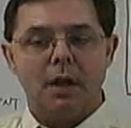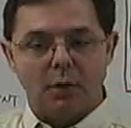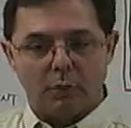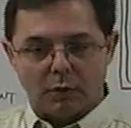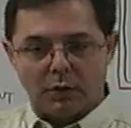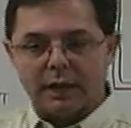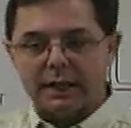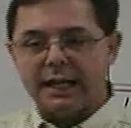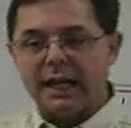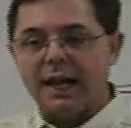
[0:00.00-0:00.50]

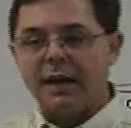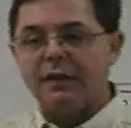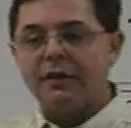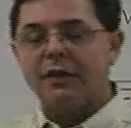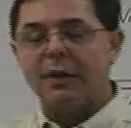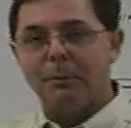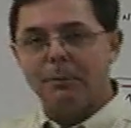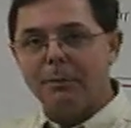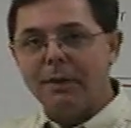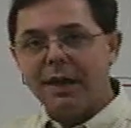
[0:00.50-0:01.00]
Well, again,
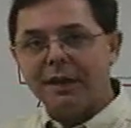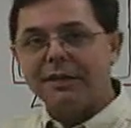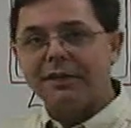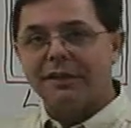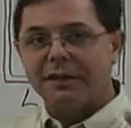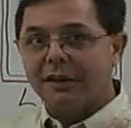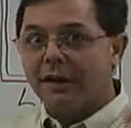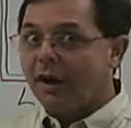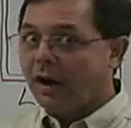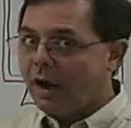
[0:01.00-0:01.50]
the
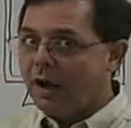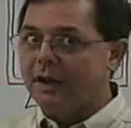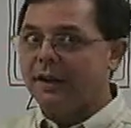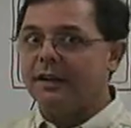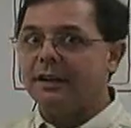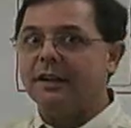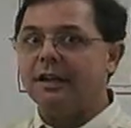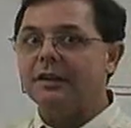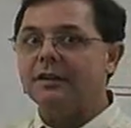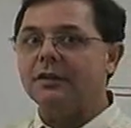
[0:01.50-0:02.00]
myth
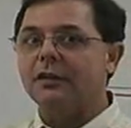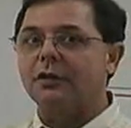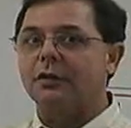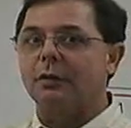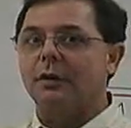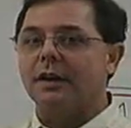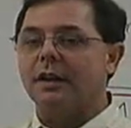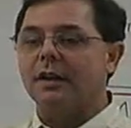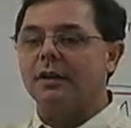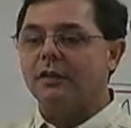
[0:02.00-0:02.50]
in the
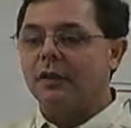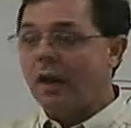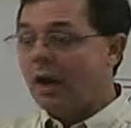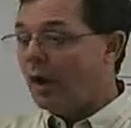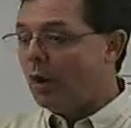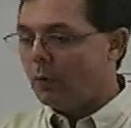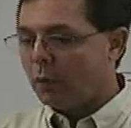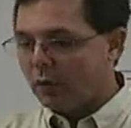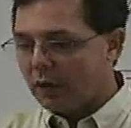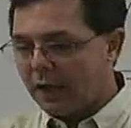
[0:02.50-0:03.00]
industry is,
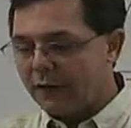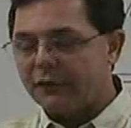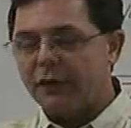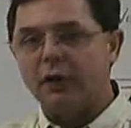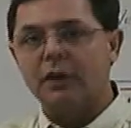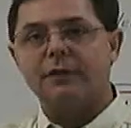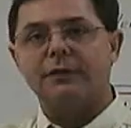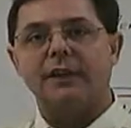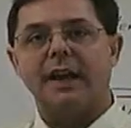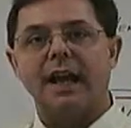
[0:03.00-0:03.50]
well, I've
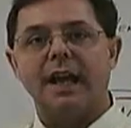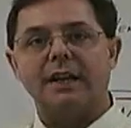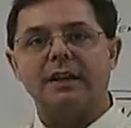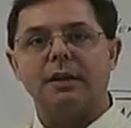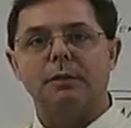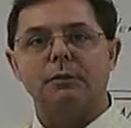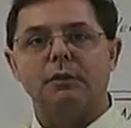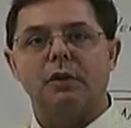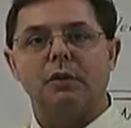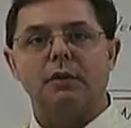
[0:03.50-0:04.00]
hooked
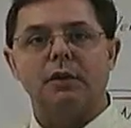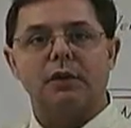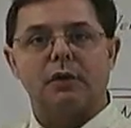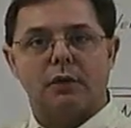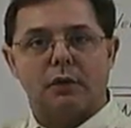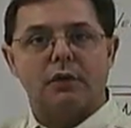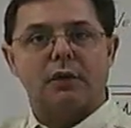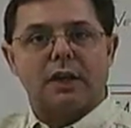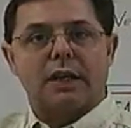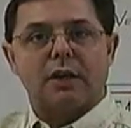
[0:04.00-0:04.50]
vacuum to it,
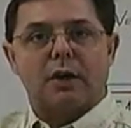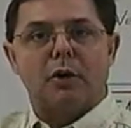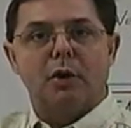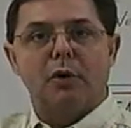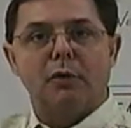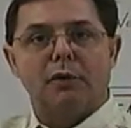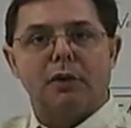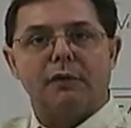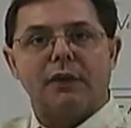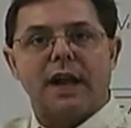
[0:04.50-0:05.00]
so it's like a
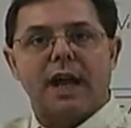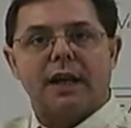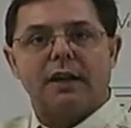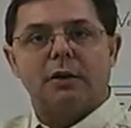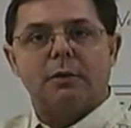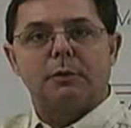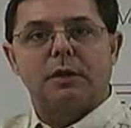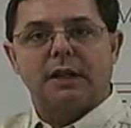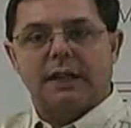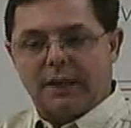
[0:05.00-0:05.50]
Hoover
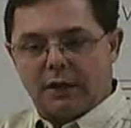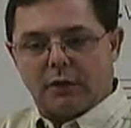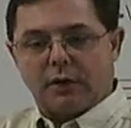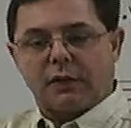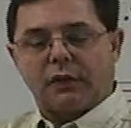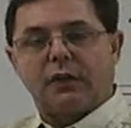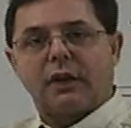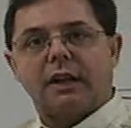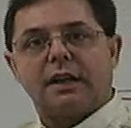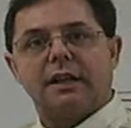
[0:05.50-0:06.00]
vacuum cleaner.
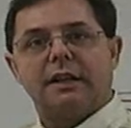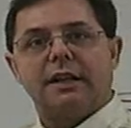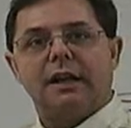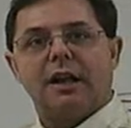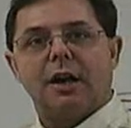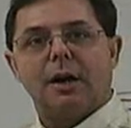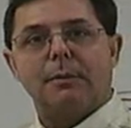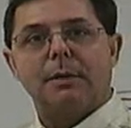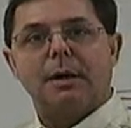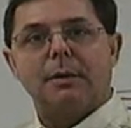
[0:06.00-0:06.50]
It's sucking the
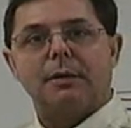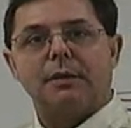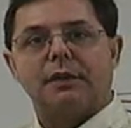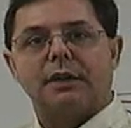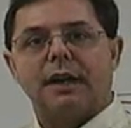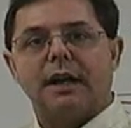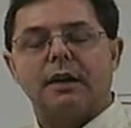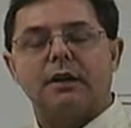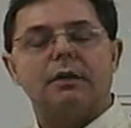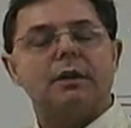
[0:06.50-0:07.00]
air bubbles
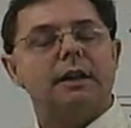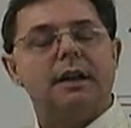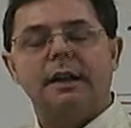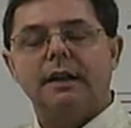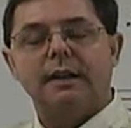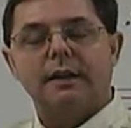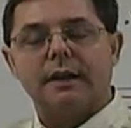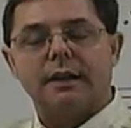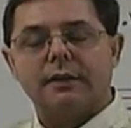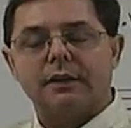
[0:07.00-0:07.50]
out.
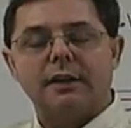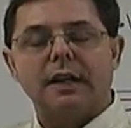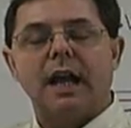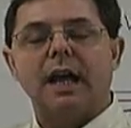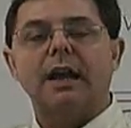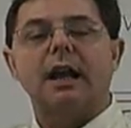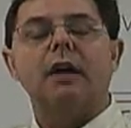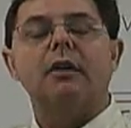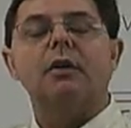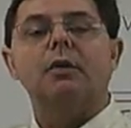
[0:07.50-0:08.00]
That's
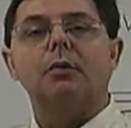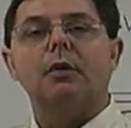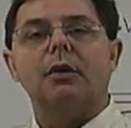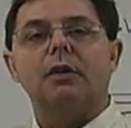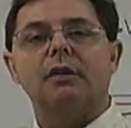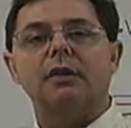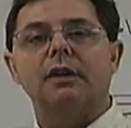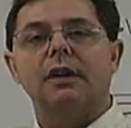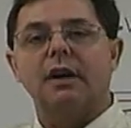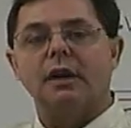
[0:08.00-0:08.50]
not how it
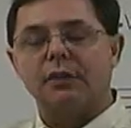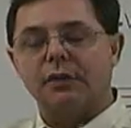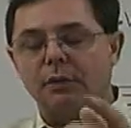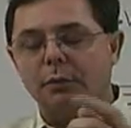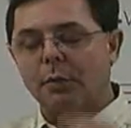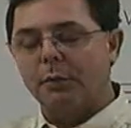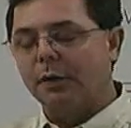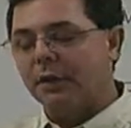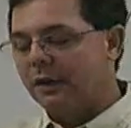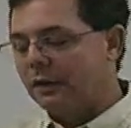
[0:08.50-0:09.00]
works at all. So
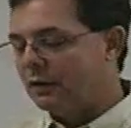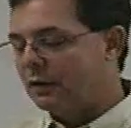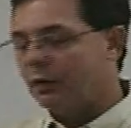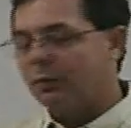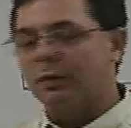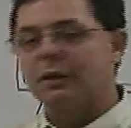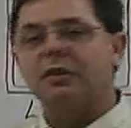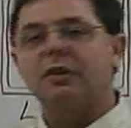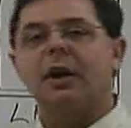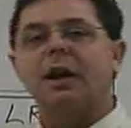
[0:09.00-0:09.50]
what we're going to do is
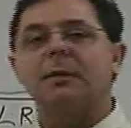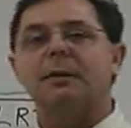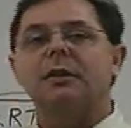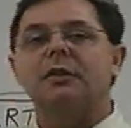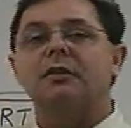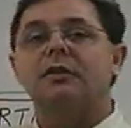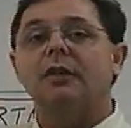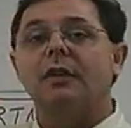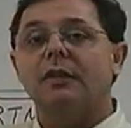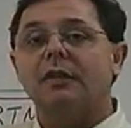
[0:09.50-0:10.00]
we're going to talk
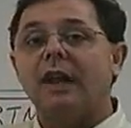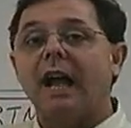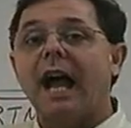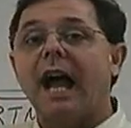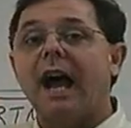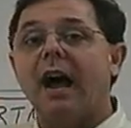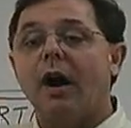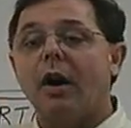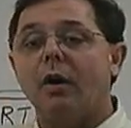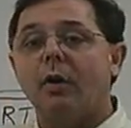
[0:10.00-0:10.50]
about just
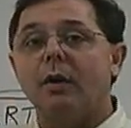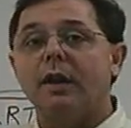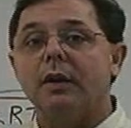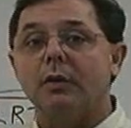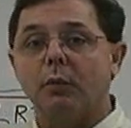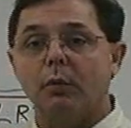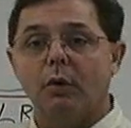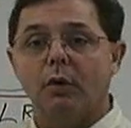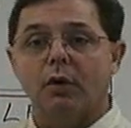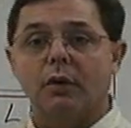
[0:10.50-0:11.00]
how it
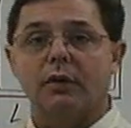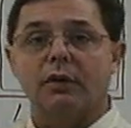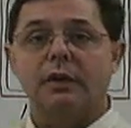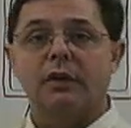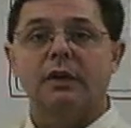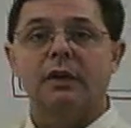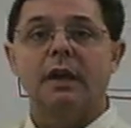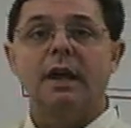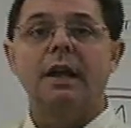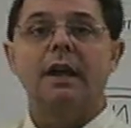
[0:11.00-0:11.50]

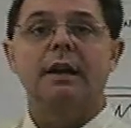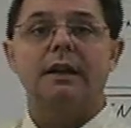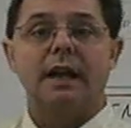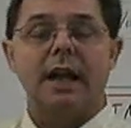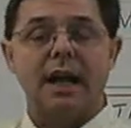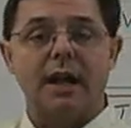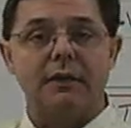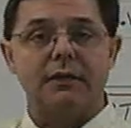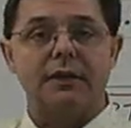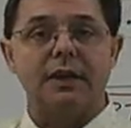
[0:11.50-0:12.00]
works to
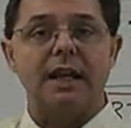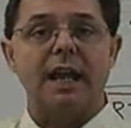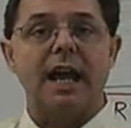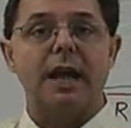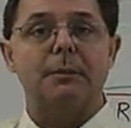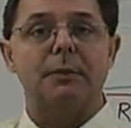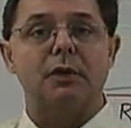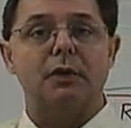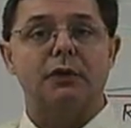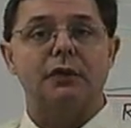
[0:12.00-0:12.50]
have the
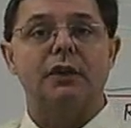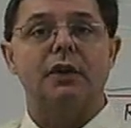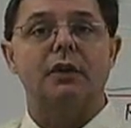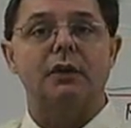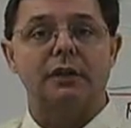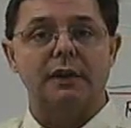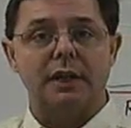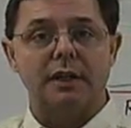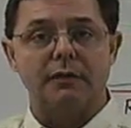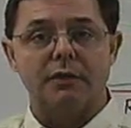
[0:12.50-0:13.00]
atmosphere
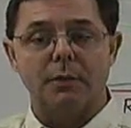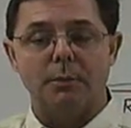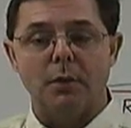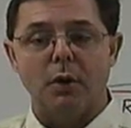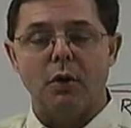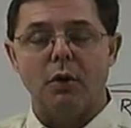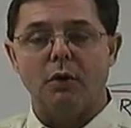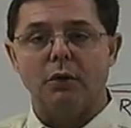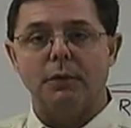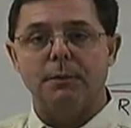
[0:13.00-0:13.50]
leave the
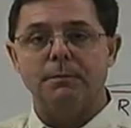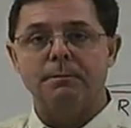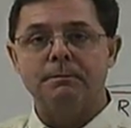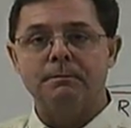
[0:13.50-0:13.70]
mold.